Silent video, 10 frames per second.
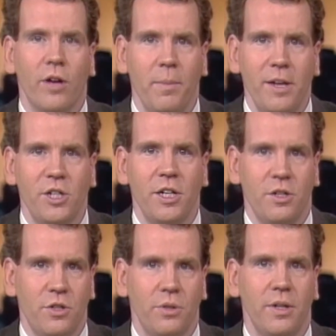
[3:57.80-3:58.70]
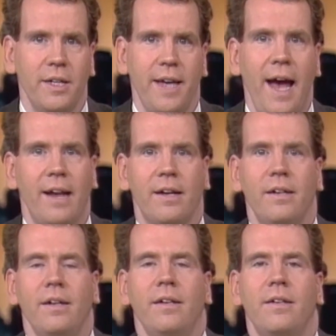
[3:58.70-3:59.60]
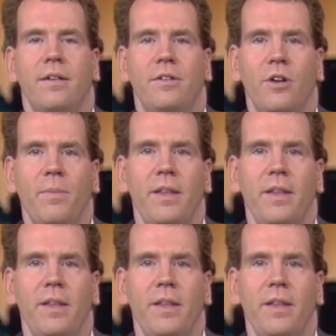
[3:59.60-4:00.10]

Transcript: Commission is touring Canada to determine